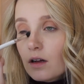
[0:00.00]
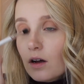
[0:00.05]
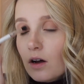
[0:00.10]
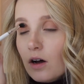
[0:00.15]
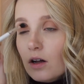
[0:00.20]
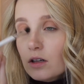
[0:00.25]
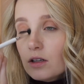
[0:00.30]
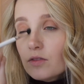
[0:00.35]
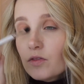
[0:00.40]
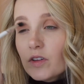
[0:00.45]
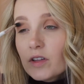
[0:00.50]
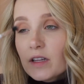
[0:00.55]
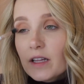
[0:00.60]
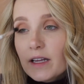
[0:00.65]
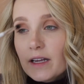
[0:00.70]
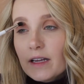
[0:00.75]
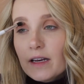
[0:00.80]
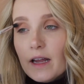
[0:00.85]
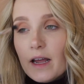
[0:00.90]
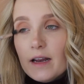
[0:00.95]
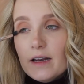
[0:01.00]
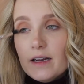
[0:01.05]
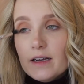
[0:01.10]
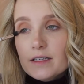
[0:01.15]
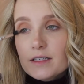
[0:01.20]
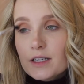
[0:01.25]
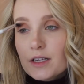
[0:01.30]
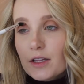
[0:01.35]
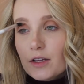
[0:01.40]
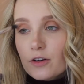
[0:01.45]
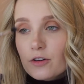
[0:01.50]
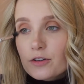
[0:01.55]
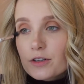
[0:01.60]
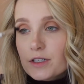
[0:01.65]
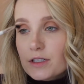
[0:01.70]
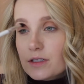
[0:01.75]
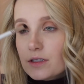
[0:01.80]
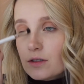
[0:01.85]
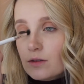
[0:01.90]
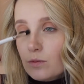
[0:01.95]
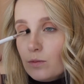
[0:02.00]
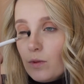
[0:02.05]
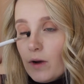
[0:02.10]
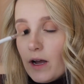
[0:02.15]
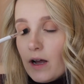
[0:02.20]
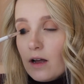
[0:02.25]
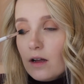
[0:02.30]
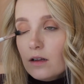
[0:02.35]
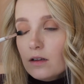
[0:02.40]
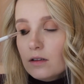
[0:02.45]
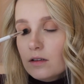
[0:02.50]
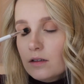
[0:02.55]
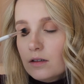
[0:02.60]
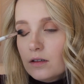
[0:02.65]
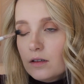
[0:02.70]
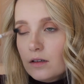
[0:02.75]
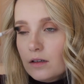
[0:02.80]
of the lid and into the crease as well.